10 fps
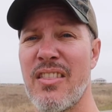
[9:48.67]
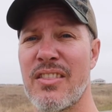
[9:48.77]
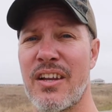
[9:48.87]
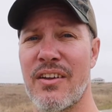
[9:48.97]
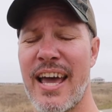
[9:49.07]

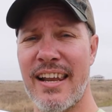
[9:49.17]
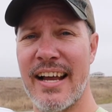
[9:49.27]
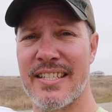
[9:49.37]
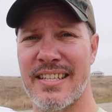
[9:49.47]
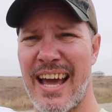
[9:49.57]
The
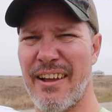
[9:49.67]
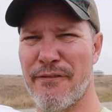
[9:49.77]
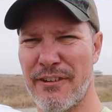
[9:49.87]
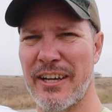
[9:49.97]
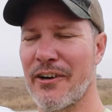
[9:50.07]
headlights kind of
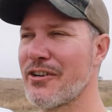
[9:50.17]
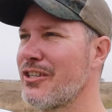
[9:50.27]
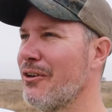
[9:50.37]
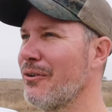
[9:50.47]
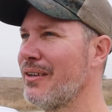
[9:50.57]
flicker,
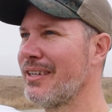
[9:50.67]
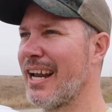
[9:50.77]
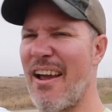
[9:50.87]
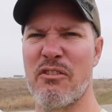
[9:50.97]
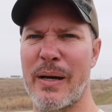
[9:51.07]
so
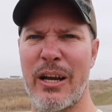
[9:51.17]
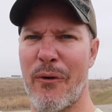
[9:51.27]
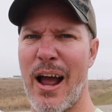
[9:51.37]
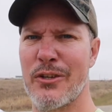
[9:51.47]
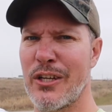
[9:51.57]
kind of everybody
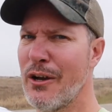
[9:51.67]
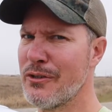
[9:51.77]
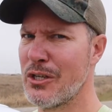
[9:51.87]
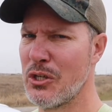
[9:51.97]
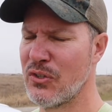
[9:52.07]
around you
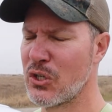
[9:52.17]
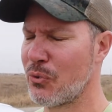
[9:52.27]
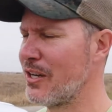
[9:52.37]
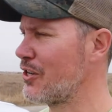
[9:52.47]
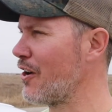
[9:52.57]
knows that you just
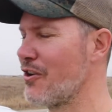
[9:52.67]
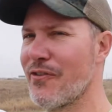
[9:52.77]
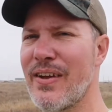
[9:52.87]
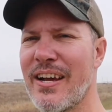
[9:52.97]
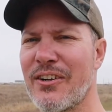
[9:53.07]
restarted your
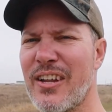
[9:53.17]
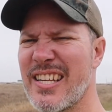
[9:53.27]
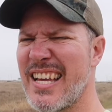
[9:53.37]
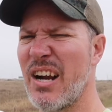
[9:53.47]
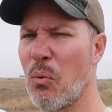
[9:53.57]
vehicle, and
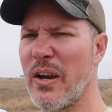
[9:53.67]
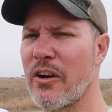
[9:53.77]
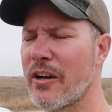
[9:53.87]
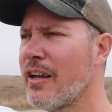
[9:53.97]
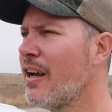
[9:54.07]
it's kind of
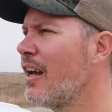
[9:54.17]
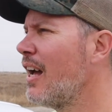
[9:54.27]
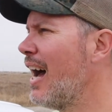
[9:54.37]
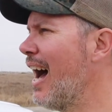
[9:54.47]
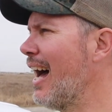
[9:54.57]
weird.
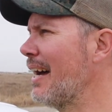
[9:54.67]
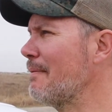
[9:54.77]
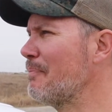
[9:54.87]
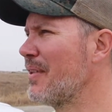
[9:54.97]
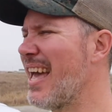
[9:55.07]

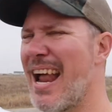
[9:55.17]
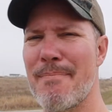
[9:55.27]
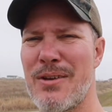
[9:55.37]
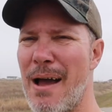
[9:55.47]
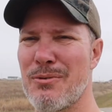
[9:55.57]
And
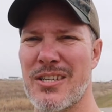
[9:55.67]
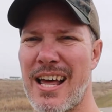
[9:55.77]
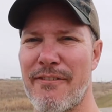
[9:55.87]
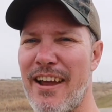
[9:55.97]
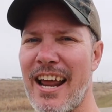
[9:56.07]
I'm just
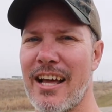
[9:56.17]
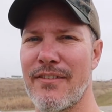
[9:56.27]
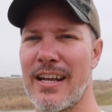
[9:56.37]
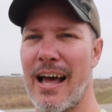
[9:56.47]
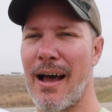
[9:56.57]
not a fan
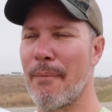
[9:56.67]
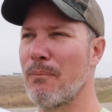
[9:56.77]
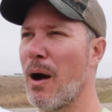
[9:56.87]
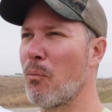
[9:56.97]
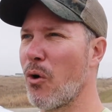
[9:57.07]
of it.
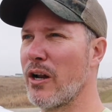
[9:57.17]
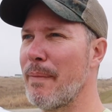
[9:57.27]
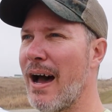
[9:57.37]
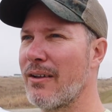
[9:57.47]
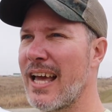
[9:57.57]
I'm worried
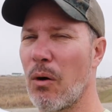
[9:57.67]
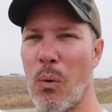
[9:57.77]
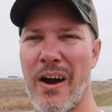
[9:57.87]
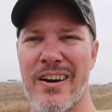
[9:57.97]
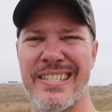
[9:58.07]
about kind of
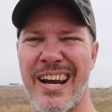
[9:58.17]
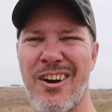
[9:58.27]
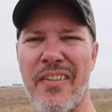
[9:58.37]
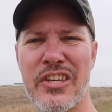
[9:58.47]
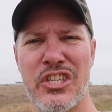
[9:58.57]
wear and
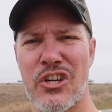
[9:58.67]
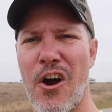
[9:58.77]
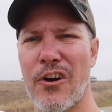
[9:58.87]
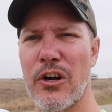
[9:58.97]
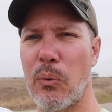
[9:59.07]
tear on the
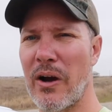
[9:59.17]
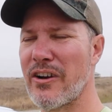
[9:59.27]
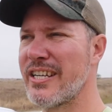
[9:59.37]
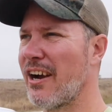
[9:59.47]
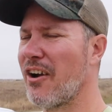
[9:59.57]
starter, wear
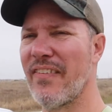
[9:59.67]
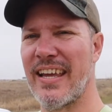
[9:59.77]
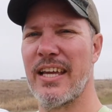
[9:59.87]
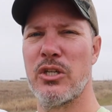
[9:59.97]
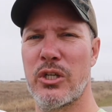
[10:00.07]
and tear on the
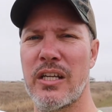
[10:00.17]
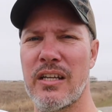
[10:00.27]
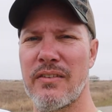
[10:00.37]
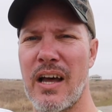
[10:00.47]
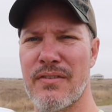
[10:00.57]
engine
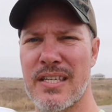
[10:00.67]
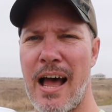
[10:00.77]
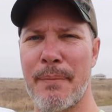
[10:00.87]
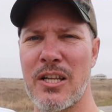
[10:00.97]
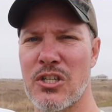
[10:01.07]
of
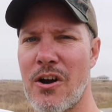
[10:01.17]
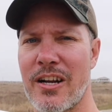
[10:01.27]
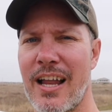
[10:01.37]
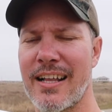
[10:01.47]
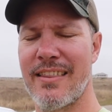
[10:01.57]
stopping and
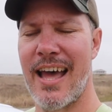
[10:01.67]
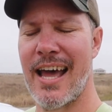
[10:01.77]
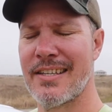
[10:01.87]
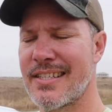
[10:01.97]
starting like that.